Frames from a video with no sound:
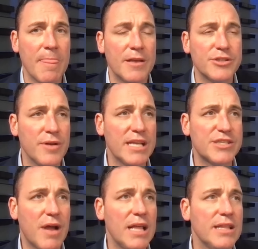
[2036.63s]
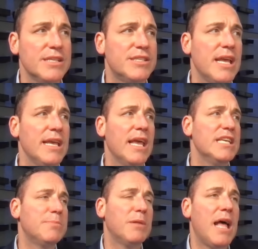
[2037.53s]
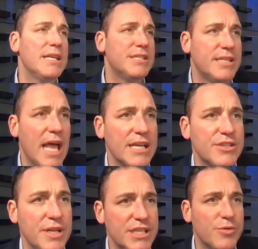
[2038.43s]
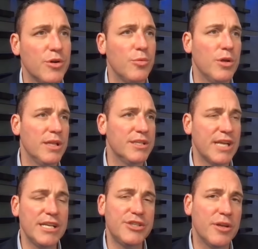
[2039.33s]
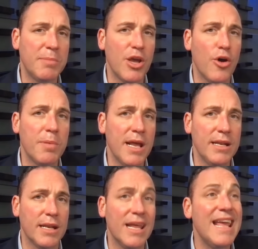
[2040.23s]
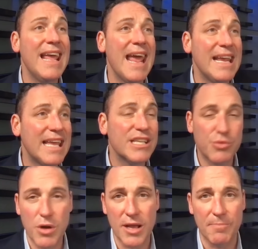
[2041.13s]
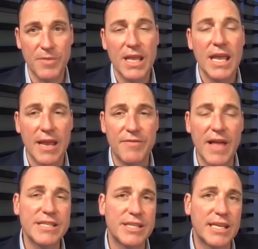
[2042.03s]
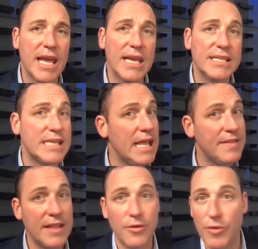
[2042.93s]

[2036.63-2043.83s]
So Nasrallah is saying Hezbollah's attacks on Israel will essentially be open-ended. And guess what? If that's the case, then the